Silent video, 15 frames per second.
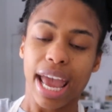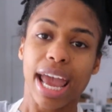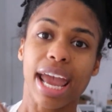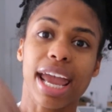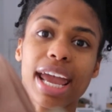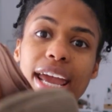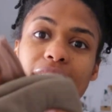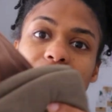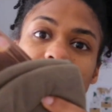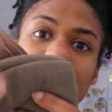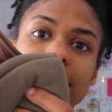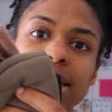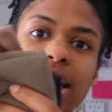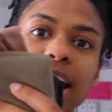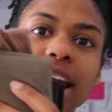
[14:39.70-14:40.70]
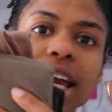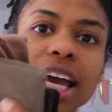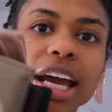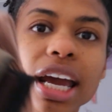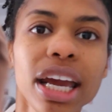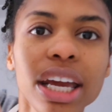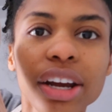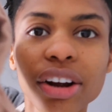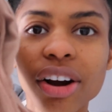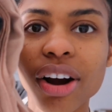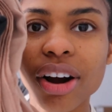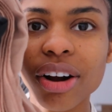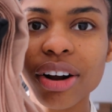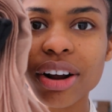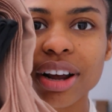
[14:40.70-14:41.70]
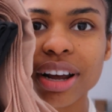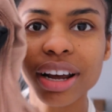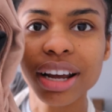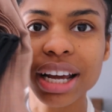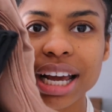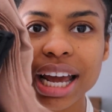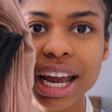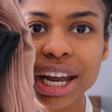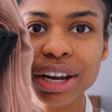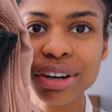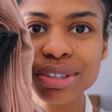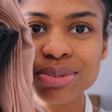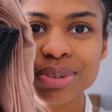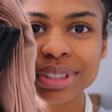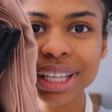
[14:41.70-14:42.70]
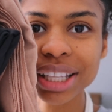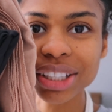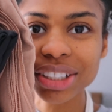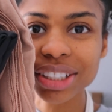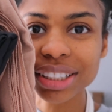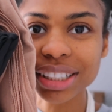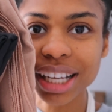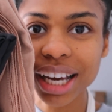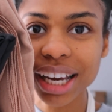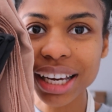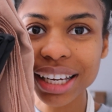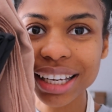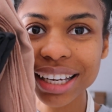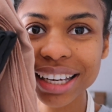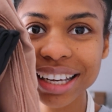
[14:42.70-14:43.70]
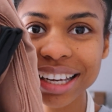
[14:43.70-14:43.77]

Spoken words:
and here's what they look like.